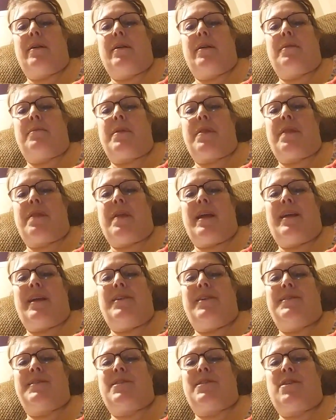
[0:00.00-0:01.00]
But thank
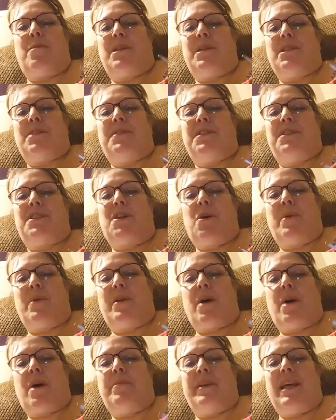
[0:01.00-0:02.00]
you so much for showing
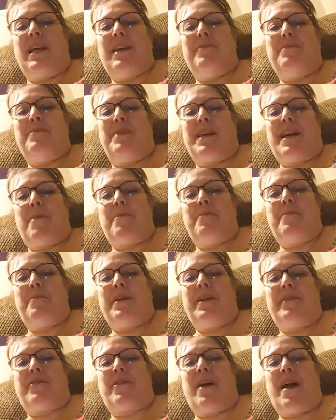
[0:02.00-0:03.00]
up and keeping me
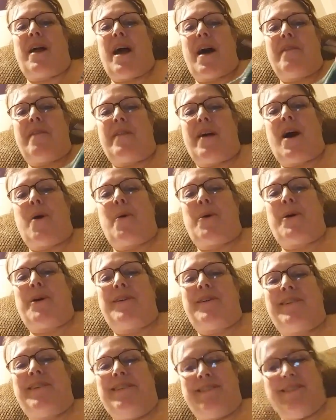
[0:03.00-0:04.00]
company for a half hour.
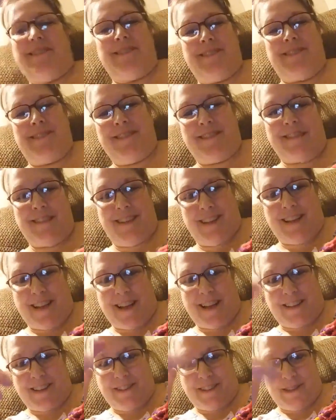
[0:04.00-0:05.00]

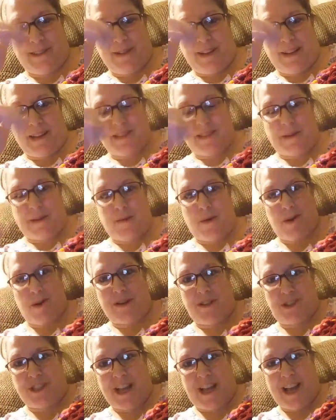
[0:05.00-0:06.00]
I'll see you guys on
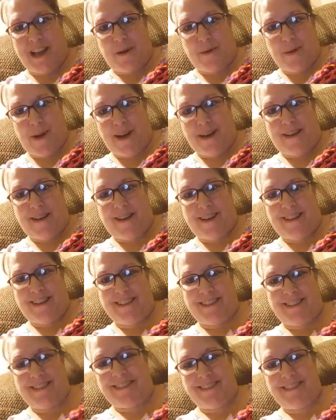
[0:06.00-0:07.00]
Wanda's chat, okay?
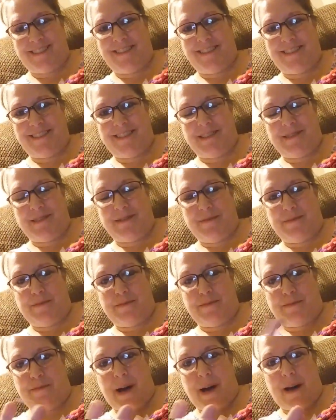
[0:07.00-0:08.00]

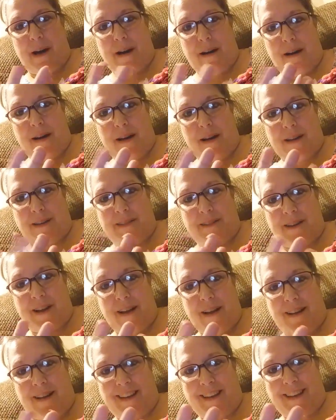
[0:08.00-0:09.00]
Bye. Good
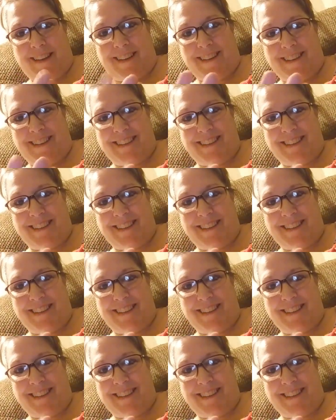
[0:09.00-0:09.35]
night.